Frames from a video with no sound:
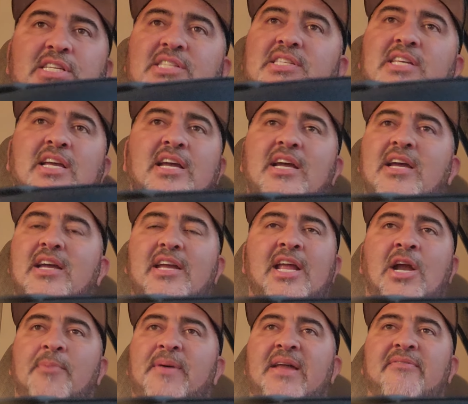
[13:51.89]
It's,
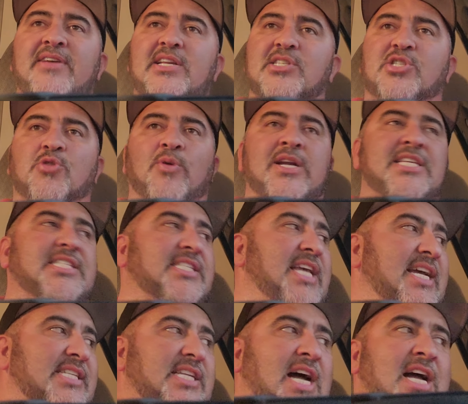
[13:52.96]
you know, Benavidez is
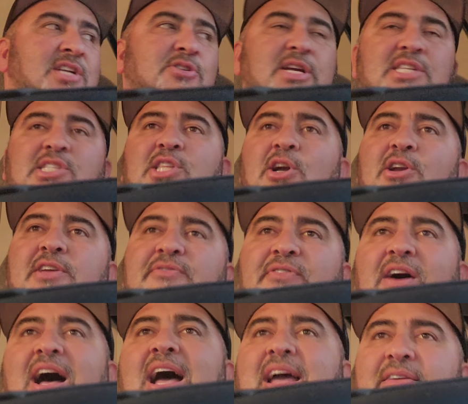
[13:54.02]
26, Andre's
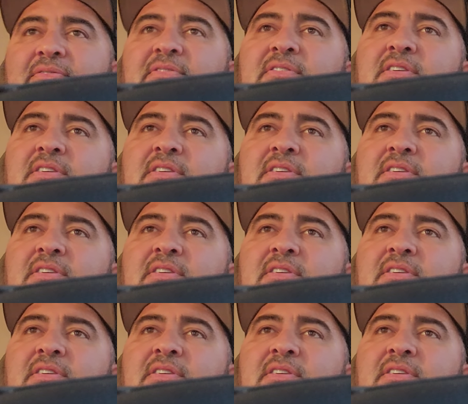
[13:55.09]
35.